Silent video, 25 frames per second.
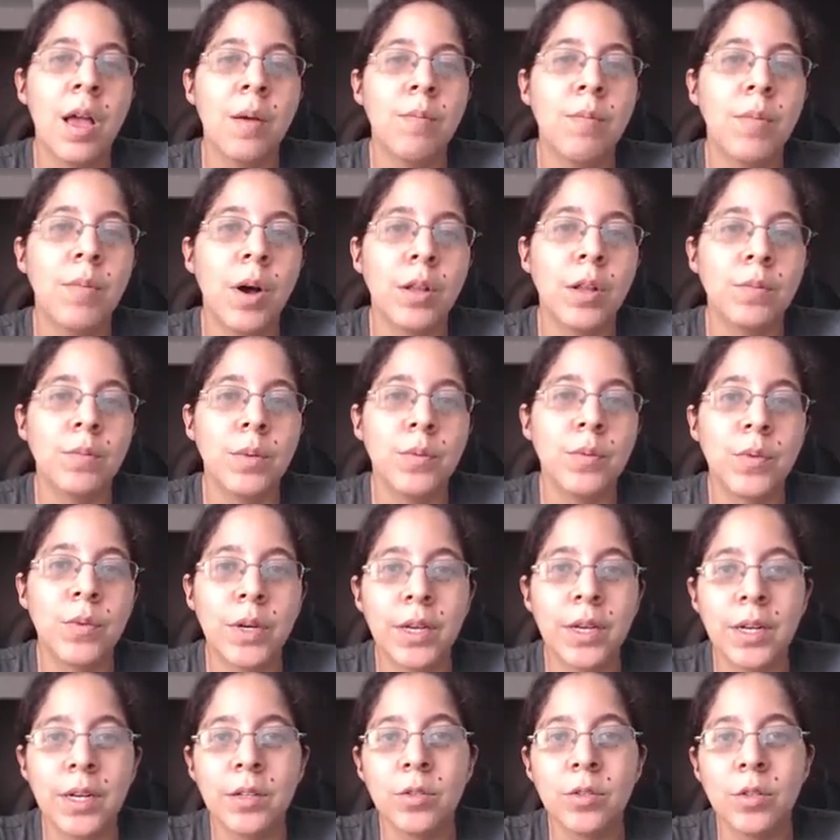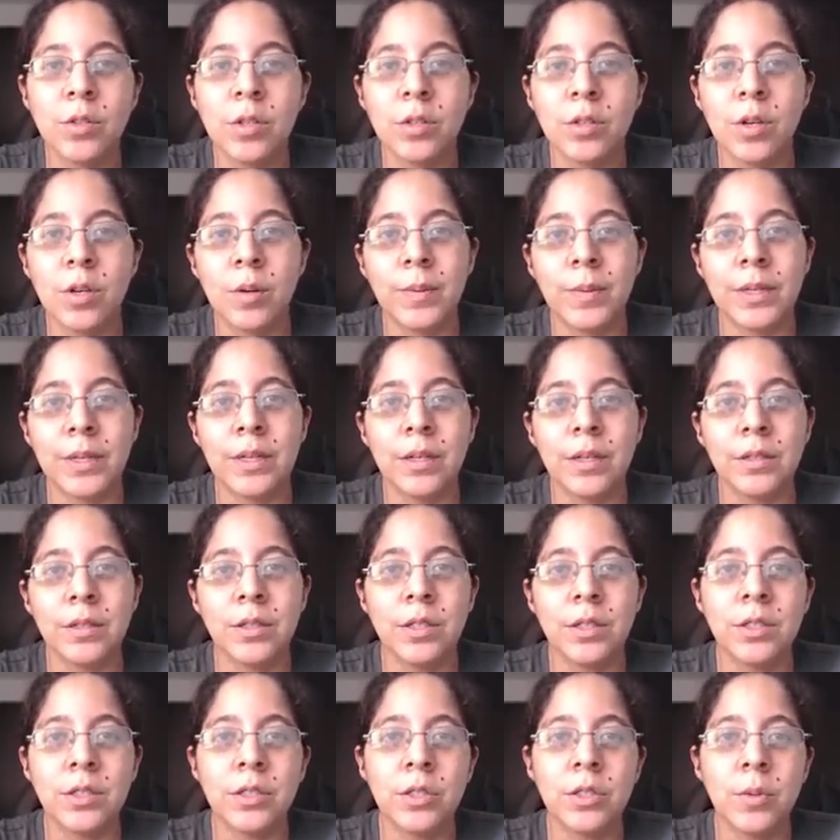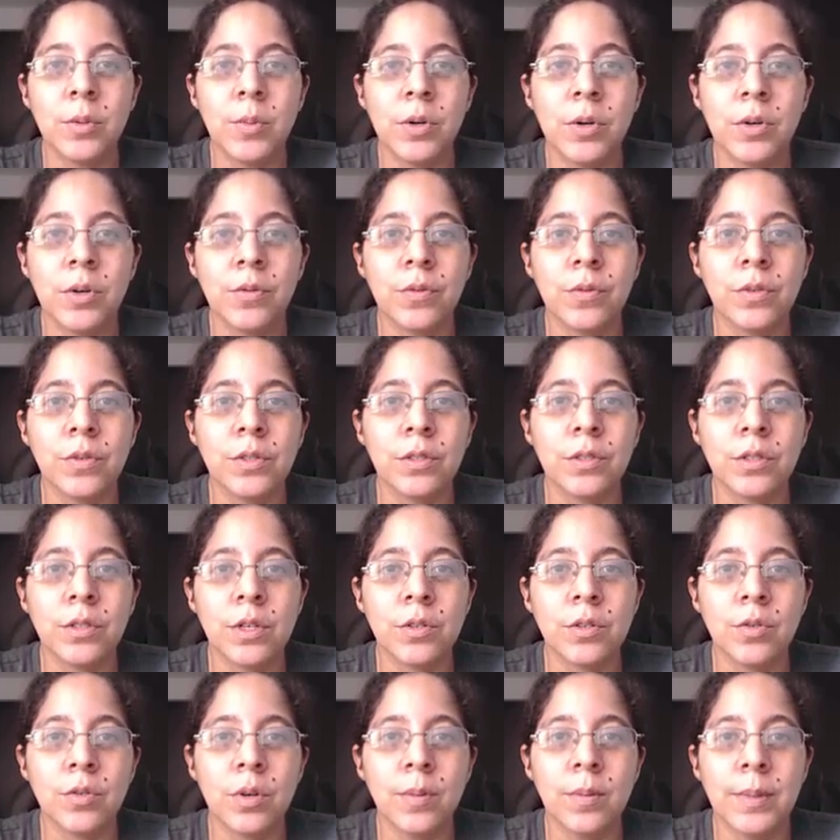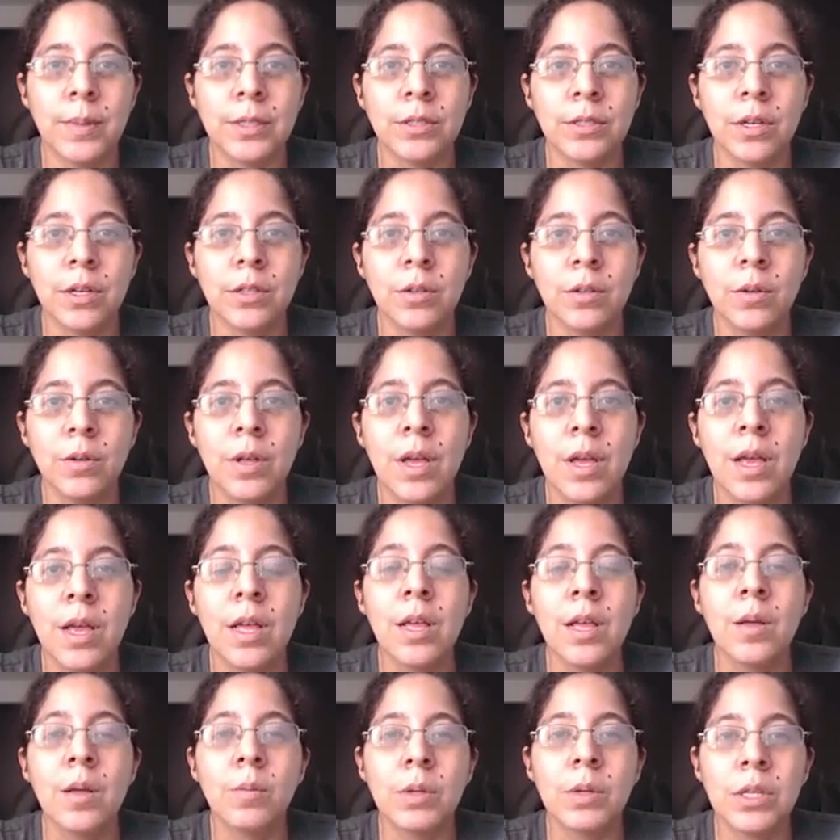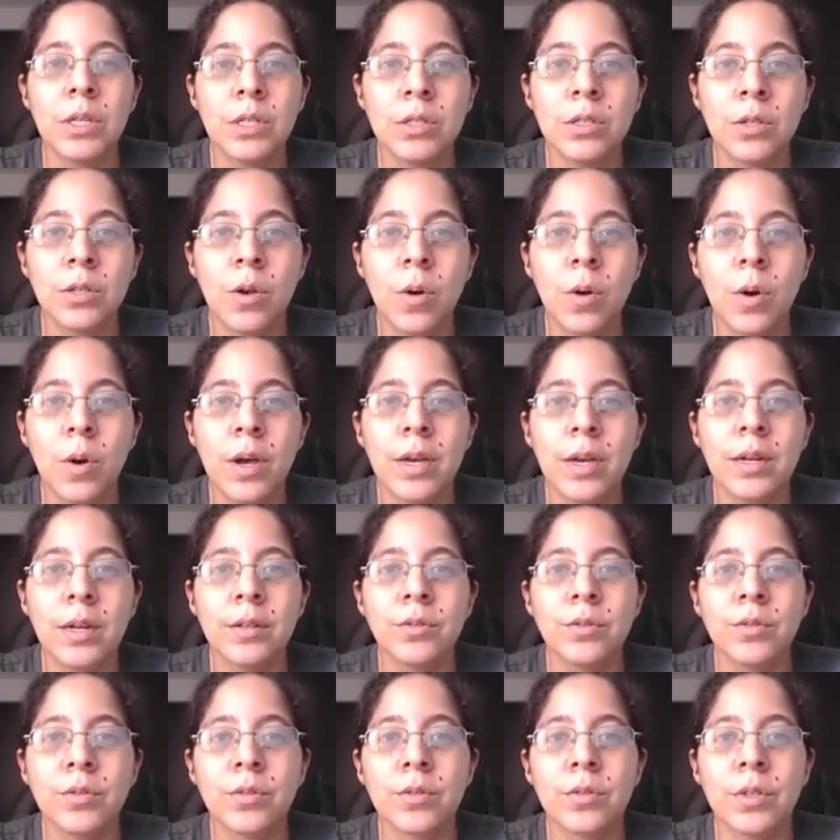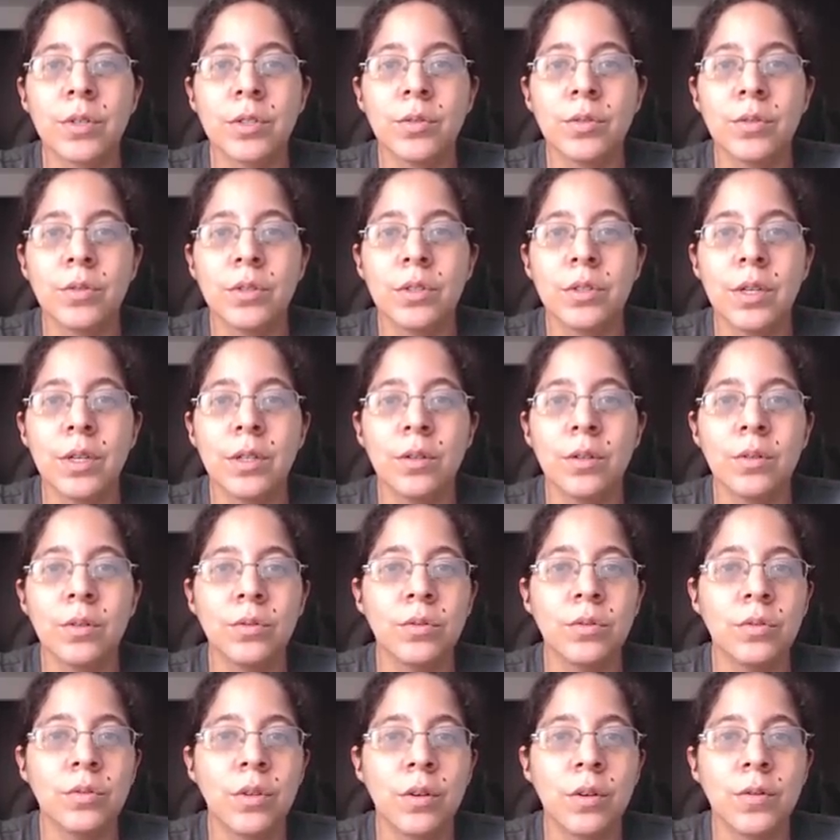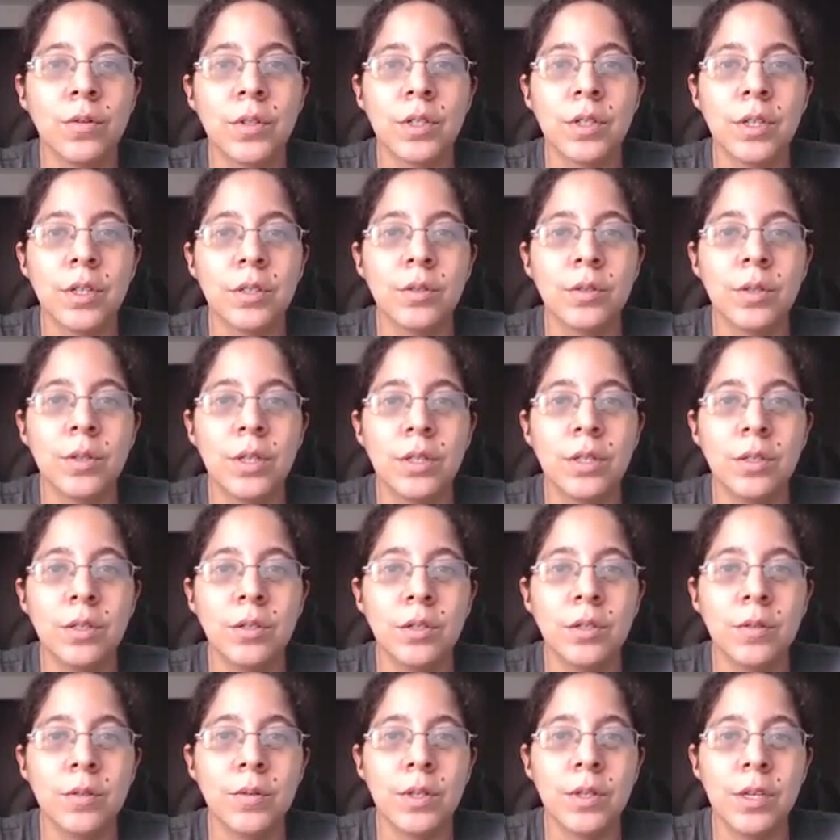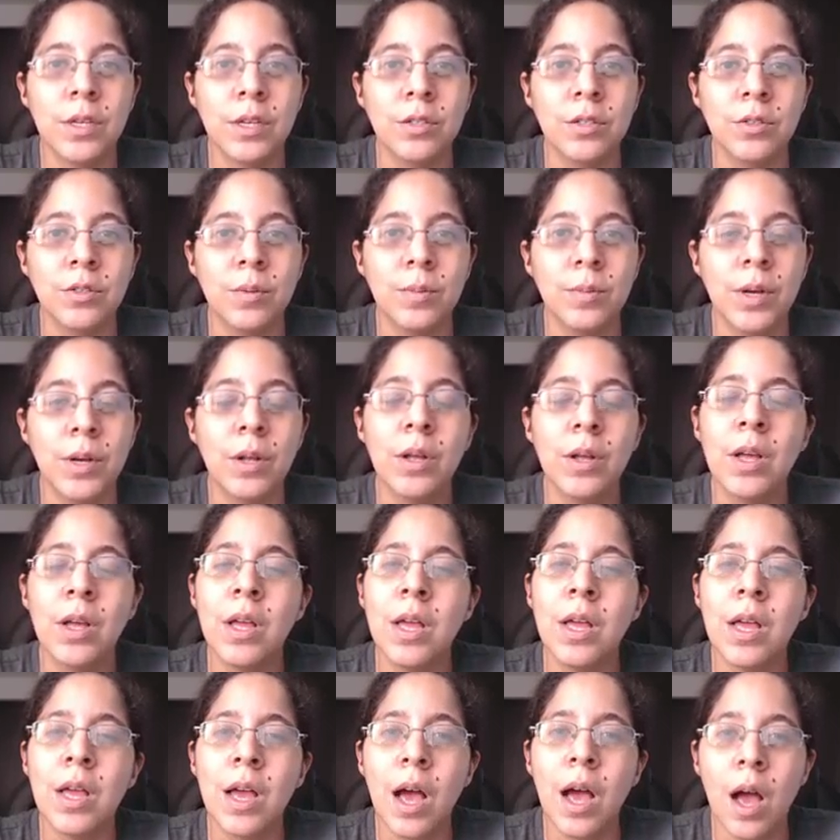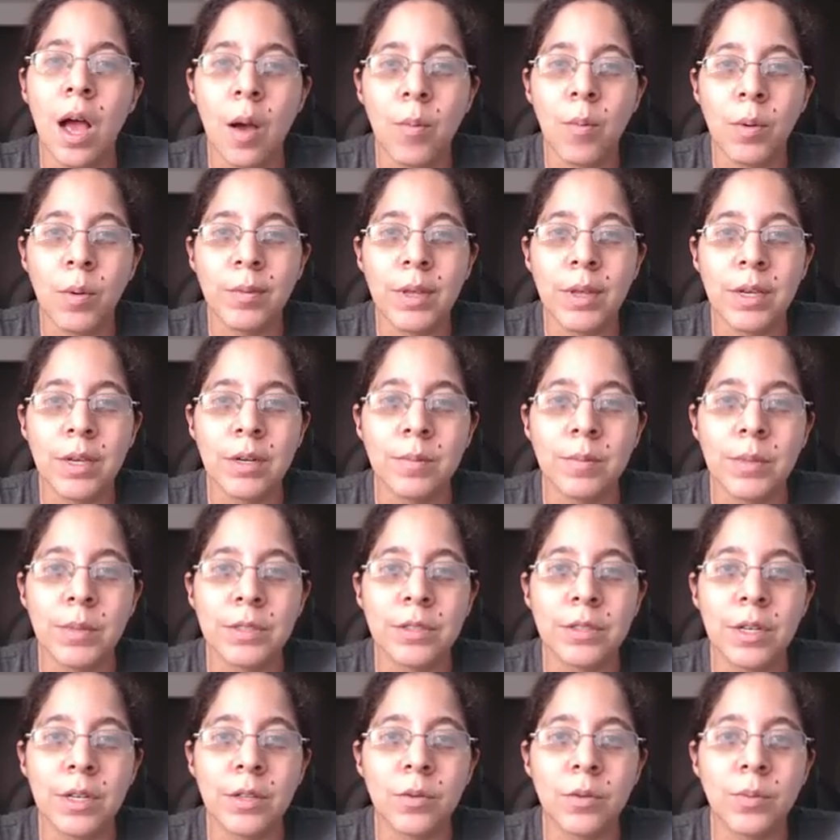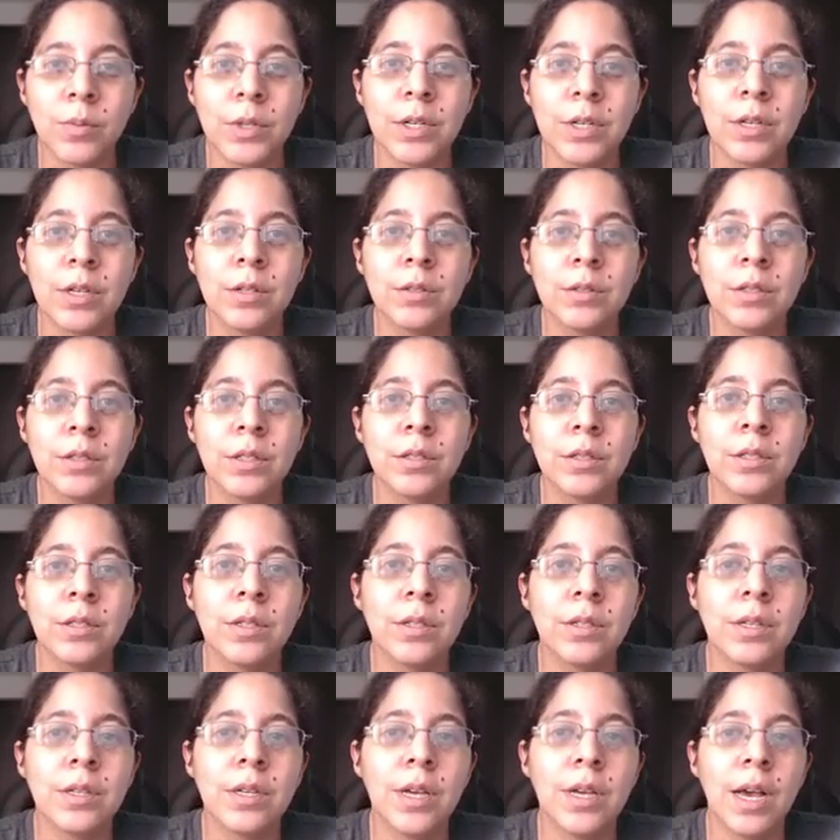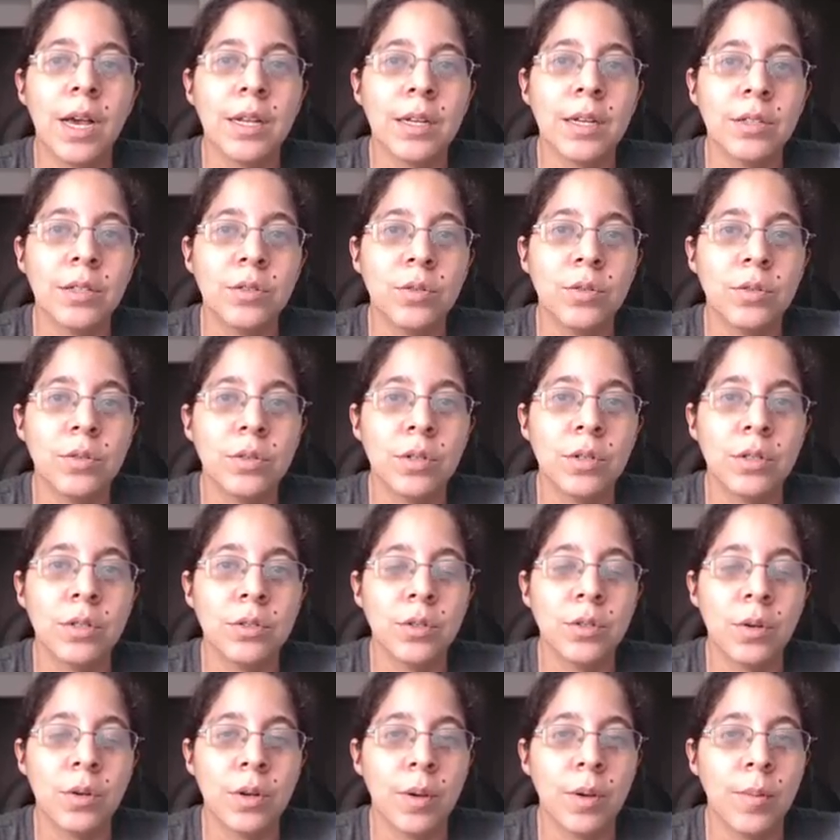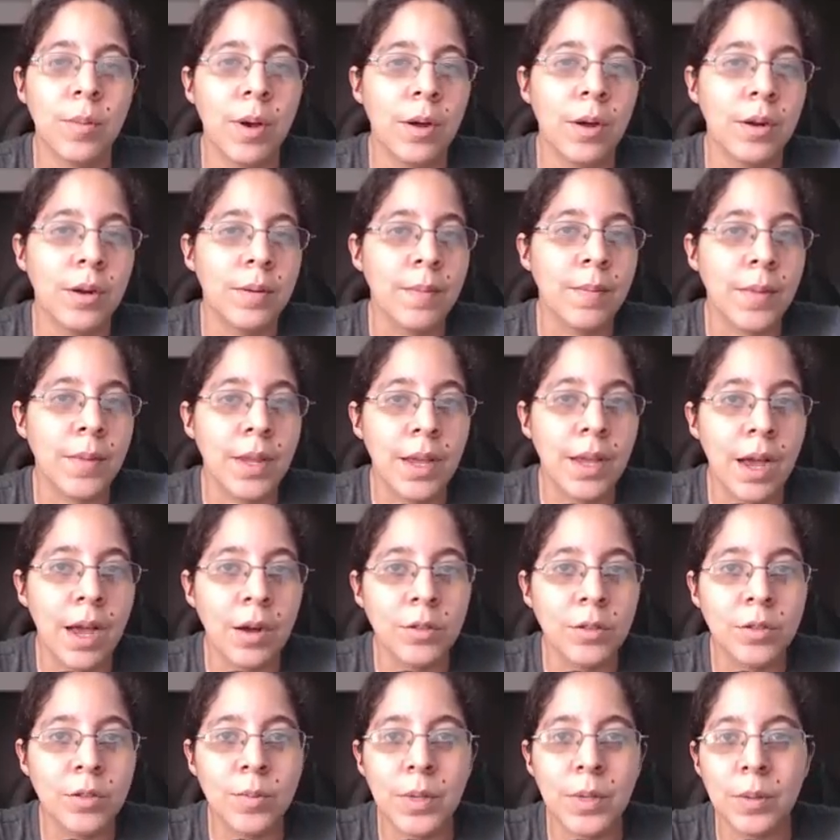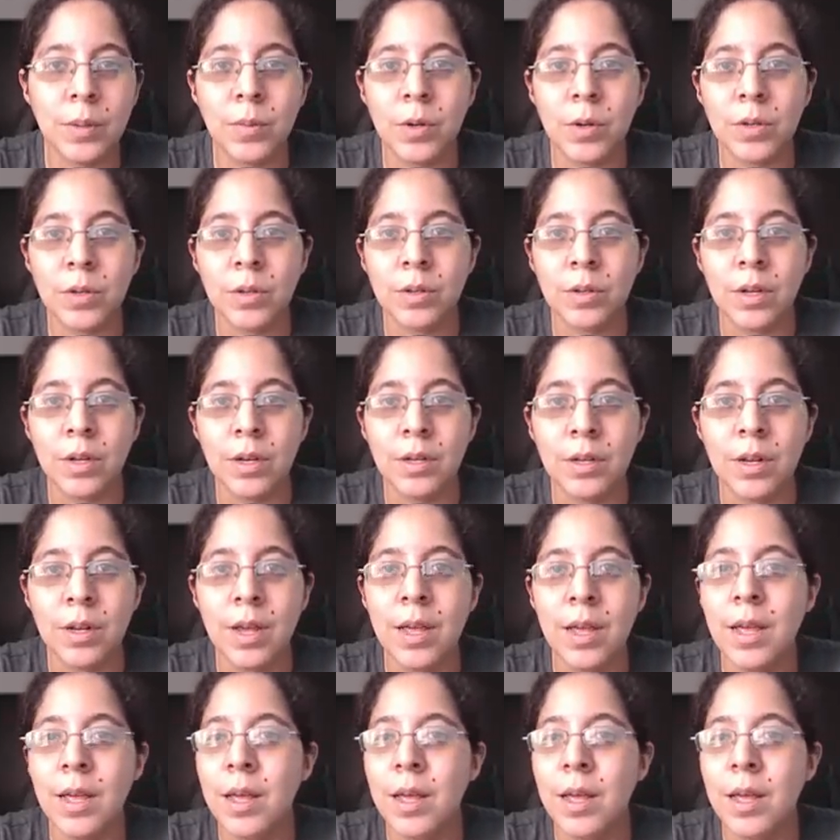But before getting to the topic, if this is the very first time you're in my channel, please go ahead and subscribe to the channel. Do not forget to hit the notification bell. I'm updating my channel pretty consistently, and I usually talk about how to make money online,